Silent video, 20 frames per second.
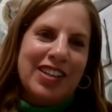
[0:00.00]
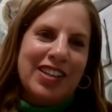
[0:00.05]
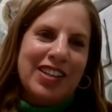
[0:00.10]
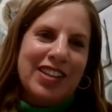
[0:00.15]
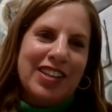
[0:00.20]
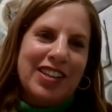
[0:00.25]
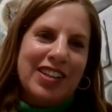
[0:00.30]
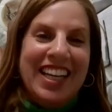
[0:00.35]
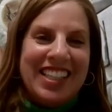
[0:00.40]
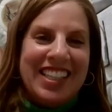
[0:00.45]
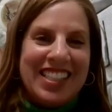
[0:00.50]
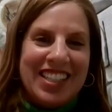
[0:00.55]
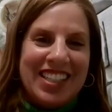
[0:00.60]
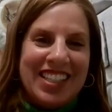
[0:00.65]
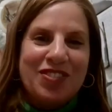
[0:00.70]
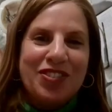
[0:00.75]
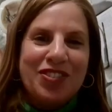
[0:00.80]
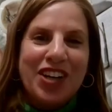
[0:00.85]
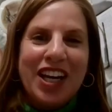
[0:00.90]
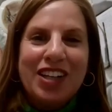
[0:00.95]

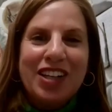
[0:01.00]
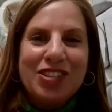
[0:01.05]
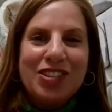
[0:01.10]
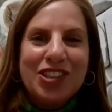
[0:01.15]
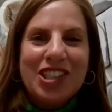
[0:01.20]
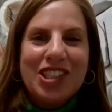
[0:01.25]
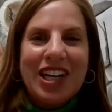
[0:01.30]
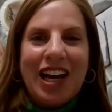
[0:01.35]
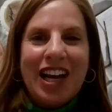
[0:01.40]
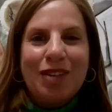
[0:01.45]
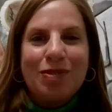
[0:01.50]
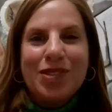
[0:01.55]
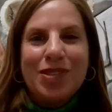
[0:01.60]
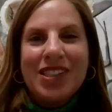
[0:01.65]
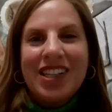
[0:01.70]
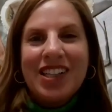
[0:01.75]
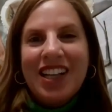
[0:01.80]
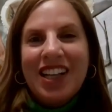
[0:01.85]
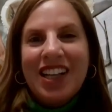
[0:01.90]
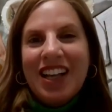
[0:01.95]
existence of kiddush
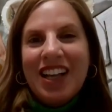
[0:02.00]
clubs